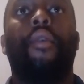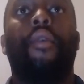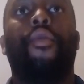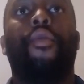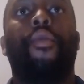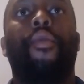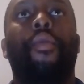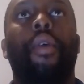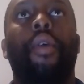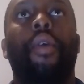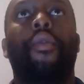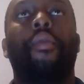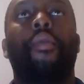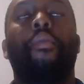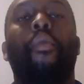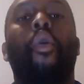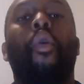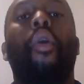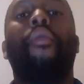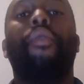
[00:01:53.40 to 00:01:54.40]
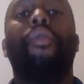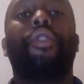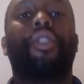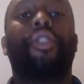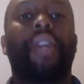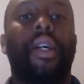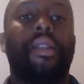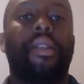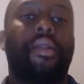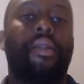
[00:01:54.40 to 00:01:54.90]
can have even
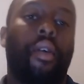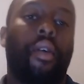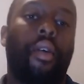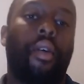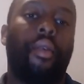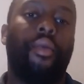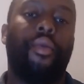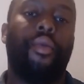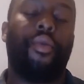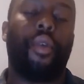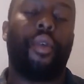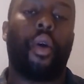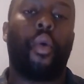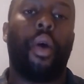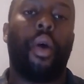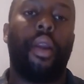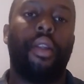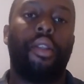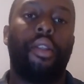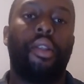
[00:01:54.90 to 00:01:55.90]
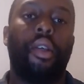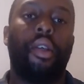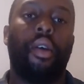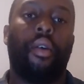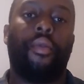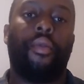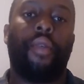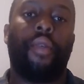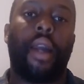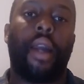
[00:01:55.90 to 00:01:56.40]
more of a trust of the
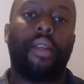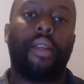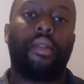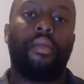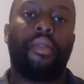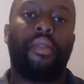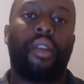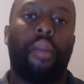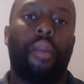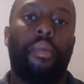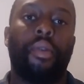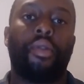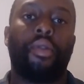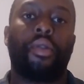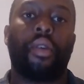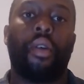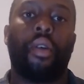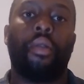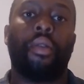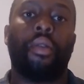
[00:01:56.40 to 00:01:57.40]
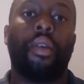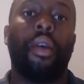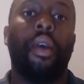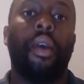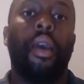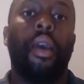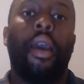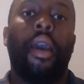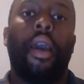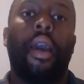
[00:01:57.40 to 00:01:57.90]
quality of the items that are being
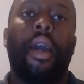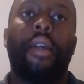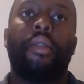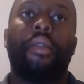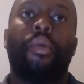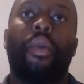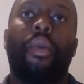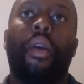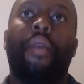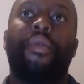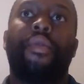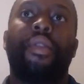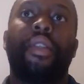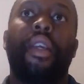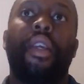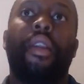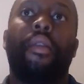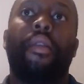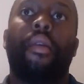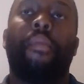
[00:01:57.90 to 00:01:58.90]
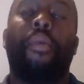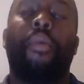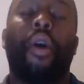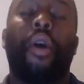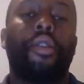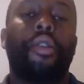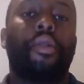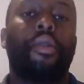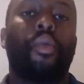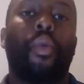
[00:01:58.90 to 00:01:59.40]
sold, as we have seen in
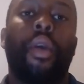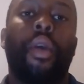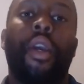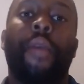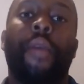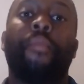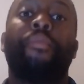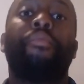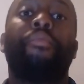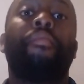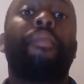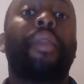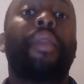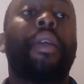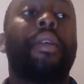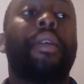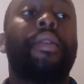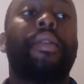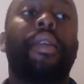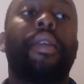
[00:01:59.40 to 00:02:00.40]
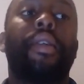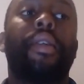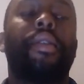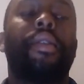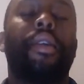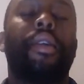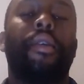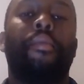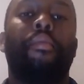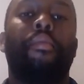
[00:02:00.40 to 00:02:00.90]
the past where
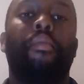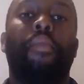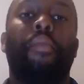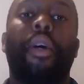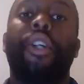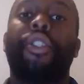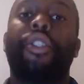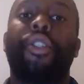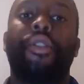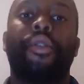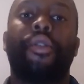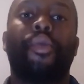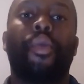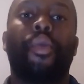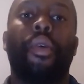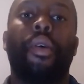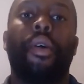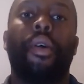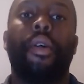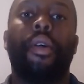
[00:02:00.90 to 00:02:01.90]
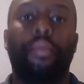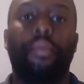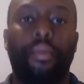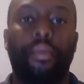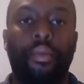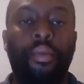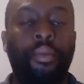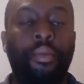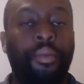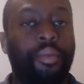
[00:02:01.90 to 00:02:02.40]
certain merchants
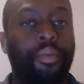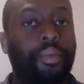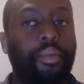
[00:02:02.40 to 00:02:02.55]
were